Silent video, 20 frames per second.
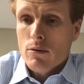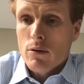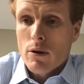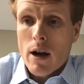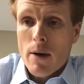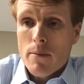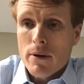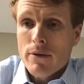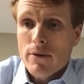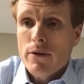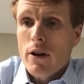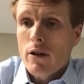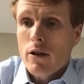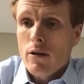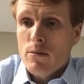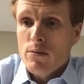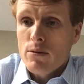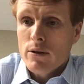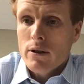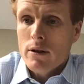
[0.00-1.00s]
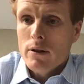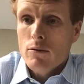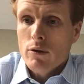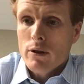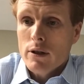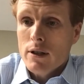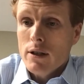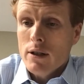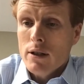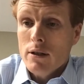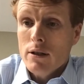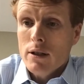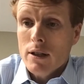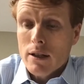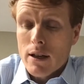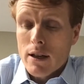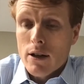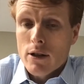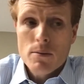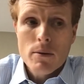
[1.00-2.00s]
We're happy to follow up with
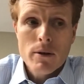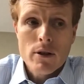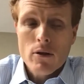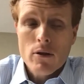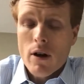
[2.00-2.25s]
details, but there